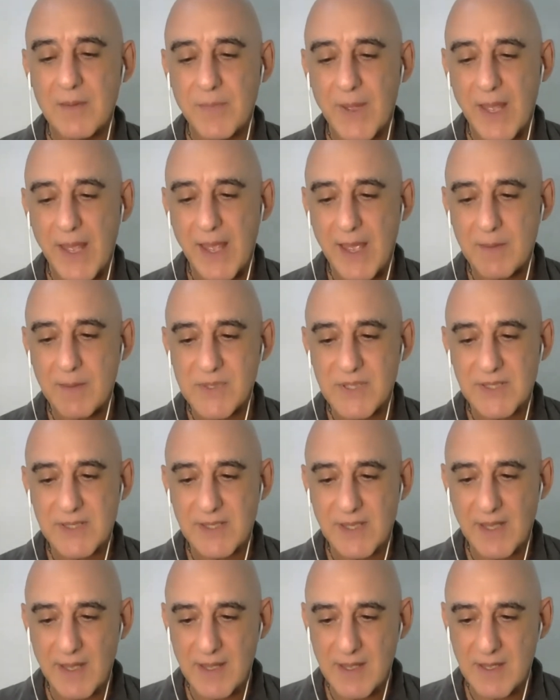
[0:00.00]

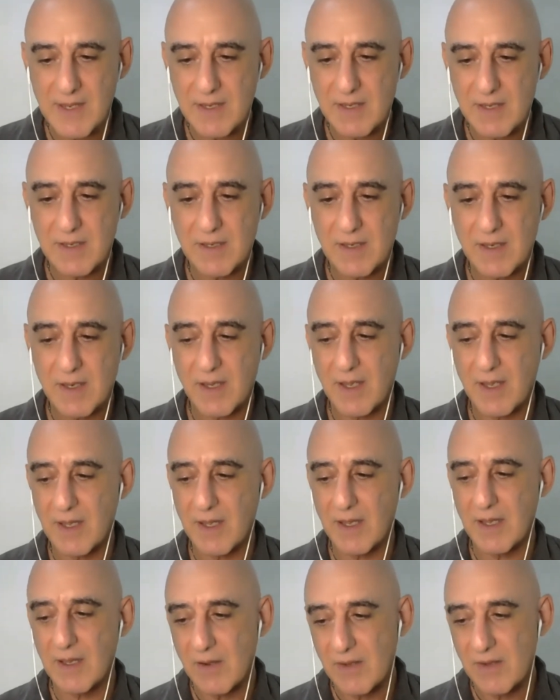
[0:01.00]
Perhaps in
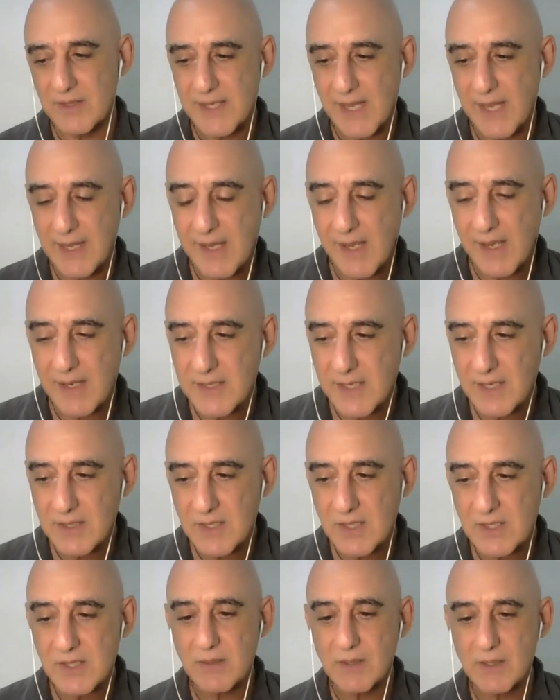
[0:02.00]
ontake, I tend
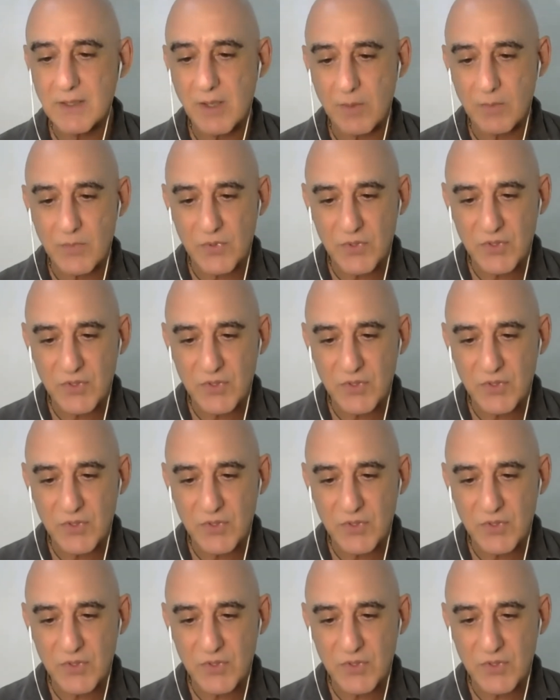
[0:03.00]
to do a lot more